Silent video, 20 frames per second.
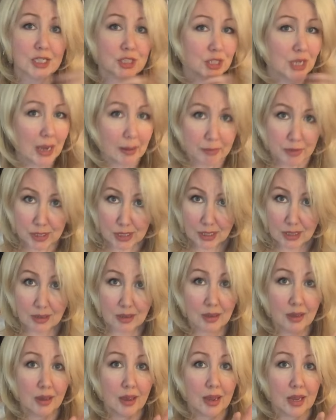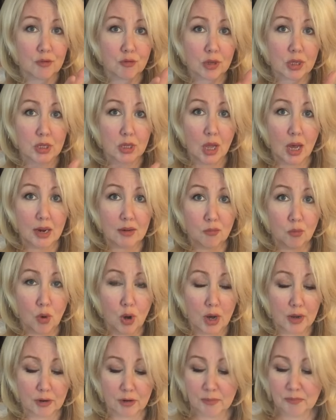chapstick, and drink a lot of
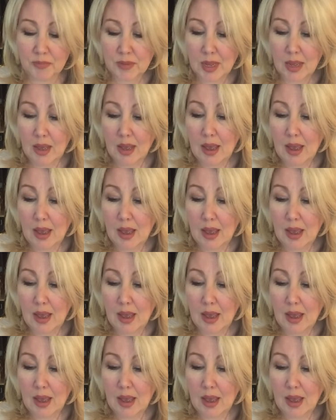water.